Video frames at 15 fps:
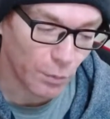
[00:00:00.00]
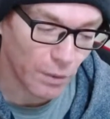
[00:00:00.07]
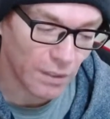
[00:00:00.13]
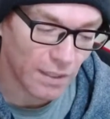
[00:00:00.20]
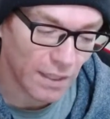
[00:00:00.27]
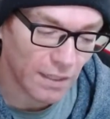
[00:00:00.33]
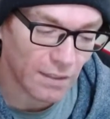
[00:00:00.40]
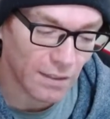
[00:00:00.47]
but at
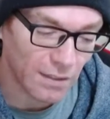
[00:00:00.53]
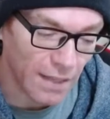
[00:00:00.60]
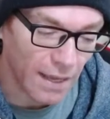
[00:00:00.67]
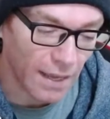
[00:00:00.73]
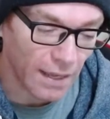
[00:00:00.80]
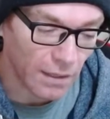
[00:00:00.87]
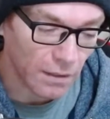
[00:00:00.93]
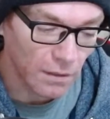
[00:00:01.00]
the end of the
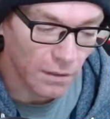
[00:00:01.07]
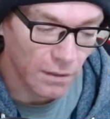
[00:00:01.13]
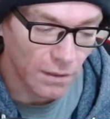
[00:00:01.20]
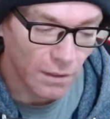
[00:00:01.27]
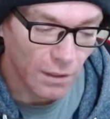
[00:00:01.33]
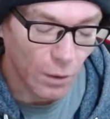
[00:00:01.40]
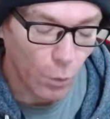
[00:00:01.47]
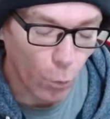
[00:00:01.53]
day,
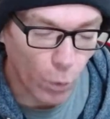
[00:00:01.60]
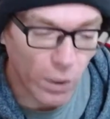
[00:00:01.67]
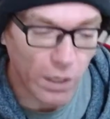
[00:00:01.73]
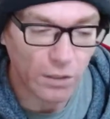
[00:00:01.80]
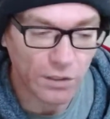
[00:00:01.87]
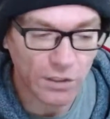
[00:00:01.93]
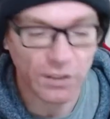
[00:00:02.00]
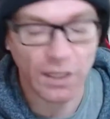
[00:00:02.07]
we
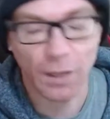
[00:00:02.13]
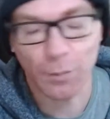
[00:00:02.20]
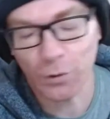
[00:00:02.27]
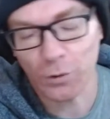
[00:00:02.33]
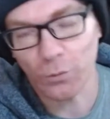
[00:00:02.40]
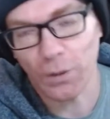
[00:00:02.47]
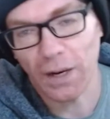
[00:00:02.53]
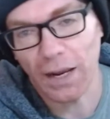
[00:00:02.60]
are just
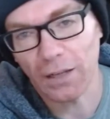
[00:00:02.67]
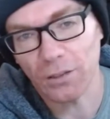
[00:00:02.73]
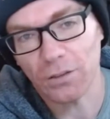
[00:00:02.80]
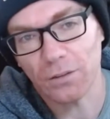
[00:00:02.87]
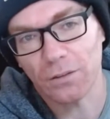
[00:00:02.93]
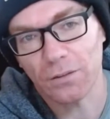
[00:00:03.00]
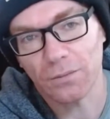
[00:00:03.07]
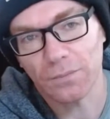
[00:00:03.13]
chemical
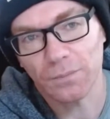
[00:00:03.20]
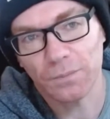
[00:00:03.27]
reactions,